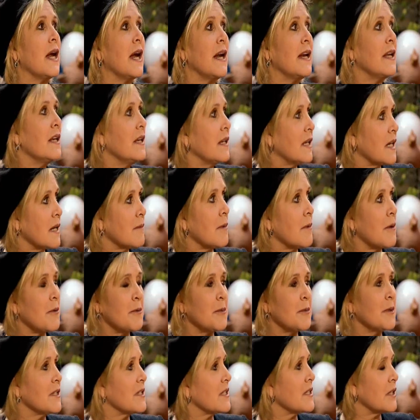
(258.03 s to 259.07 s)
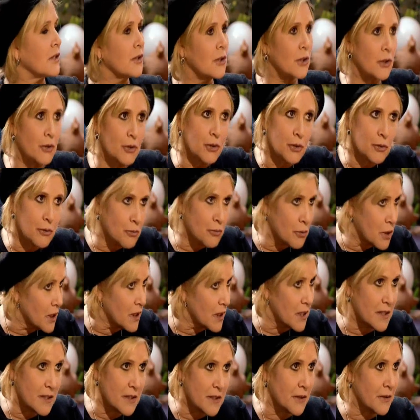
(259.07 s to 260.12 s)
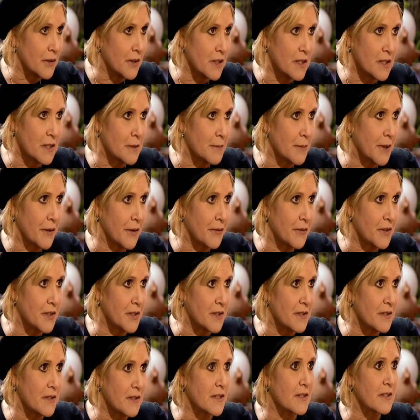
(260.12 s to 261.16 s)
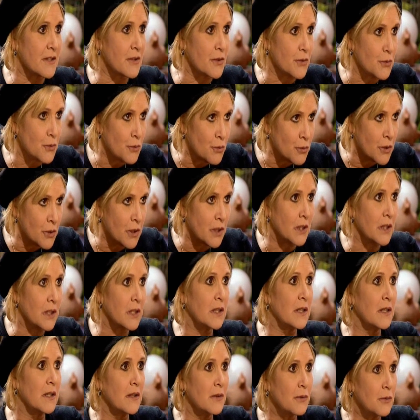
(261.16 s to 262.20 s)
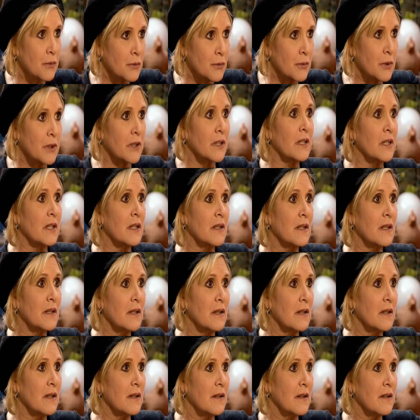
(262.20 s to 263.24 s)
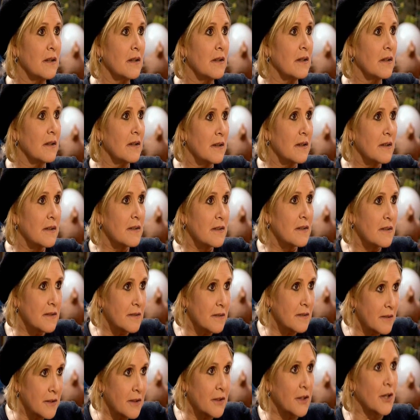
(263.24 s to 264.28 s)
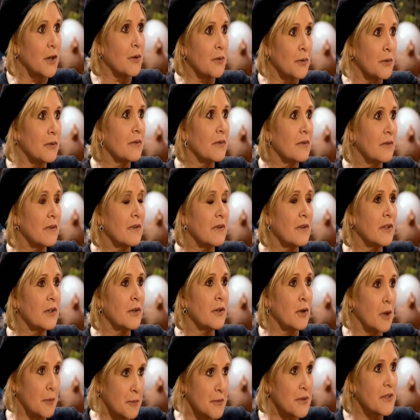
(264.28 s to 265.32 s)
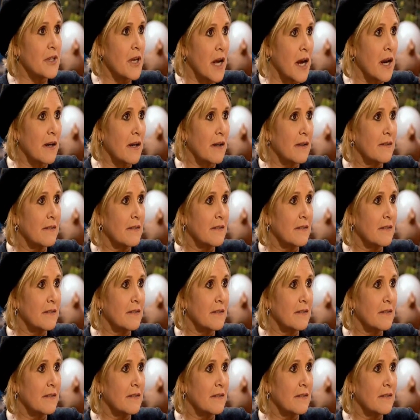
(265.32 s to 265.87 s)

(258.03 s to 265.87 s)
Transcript: And he came up to me and said, you know, you're really serious about this. This is really, really, you know, you're upset.